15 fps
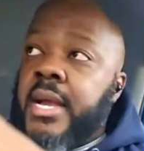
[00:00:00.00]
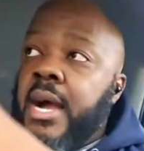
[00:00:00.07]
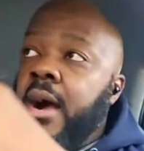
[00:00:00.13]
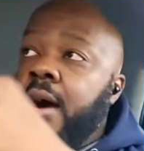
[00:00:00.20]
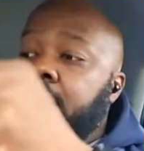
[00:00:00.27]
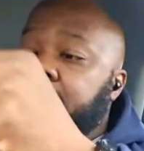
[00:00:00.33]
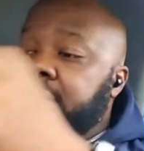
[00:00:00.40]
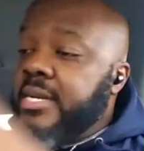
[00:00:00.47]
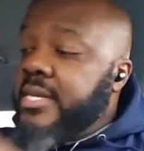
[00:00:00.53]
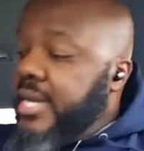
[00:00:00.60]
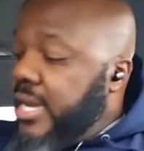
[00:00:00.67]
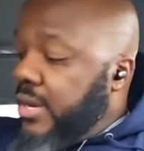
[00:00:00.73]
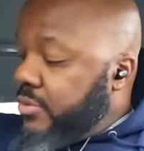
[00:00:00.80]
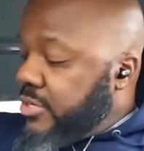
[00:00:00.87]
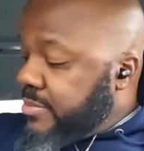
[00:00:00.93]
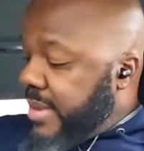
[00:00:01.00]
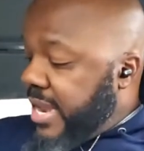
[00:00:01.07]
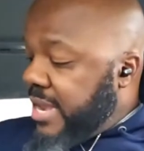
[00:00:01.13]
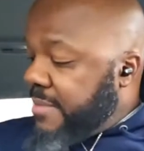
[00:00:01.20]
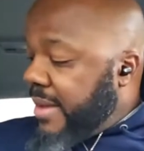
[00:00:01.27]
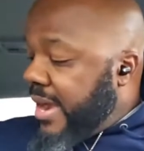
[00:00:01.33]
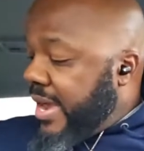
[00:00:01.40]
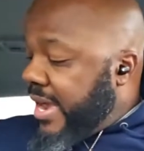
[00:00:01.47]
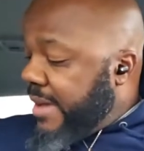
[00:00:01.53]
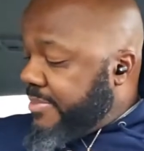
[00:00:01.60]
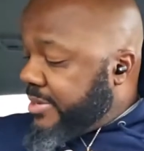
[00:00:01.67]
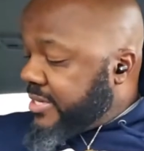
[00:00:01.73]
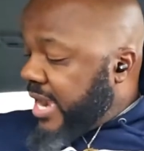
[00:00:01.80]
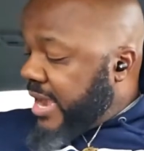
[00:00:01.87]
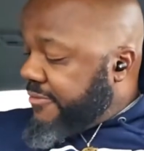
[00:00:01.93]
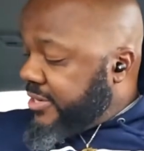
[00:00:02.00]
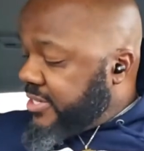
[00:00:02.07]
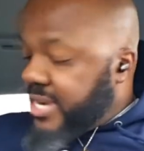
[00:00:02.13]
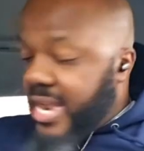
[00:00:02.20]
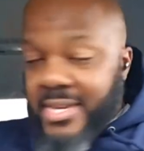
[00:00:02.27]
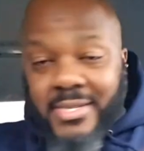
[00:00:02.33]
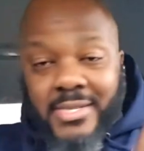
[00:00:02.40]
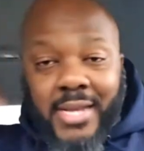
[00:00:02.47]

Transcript: All it did was made my appetite for Jackson